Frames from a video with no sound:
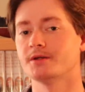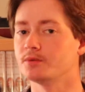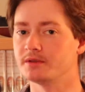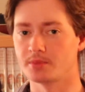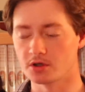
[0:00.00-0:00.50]
and
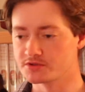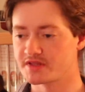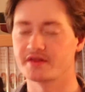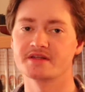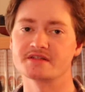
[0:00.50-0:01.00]
we
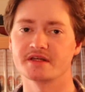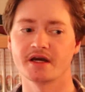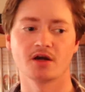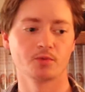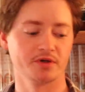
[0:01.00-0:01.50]
post things
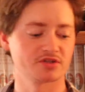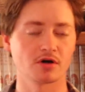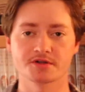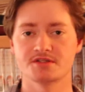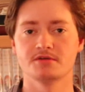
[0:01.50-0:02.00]
there, we
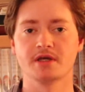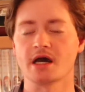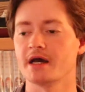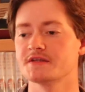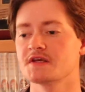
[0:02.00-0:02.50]
talk to you
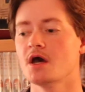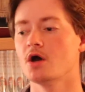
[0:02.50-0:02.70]
guys,